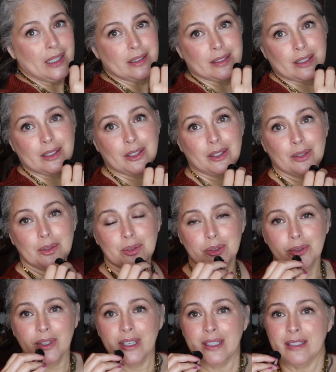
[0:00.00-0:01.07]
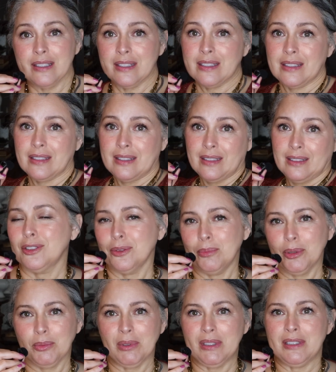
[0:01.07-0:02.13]
It's a cute dress to
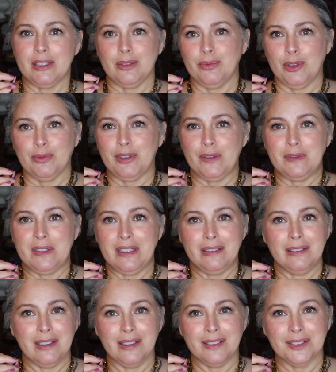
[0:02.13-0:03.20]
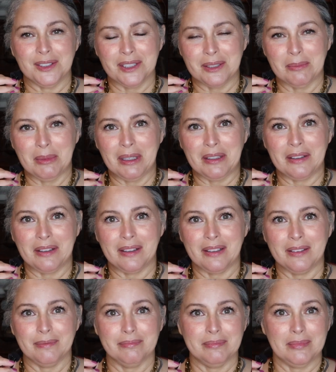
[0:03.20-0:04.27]
be rented for $15 a month.